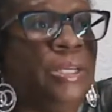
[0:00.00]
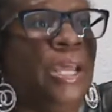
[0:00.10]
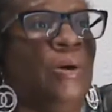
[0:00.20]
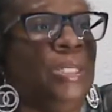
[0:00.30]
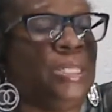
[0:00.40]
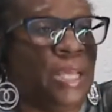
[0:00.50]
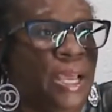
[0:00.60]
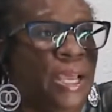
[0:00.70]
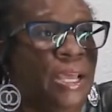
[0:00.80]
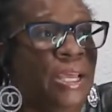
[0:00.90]
They only
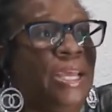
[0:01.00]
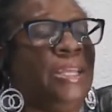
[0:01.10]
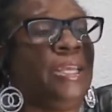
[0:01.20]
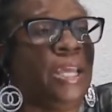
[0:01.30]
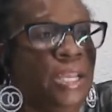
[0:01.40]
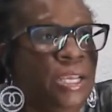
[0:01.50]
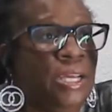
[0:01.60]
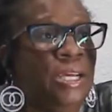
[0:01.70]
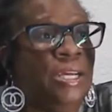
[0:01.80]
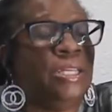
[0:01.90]
said
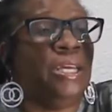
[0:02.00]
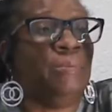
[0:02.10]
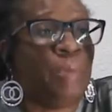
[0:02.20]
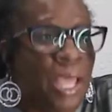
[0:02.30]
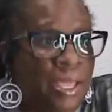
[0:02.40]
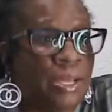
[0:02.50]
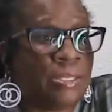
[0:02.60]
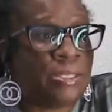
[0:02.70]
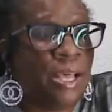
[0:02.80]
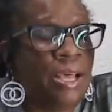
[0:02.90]
Kenya didn't pay
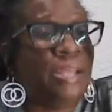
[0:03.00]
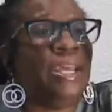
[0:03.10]
us.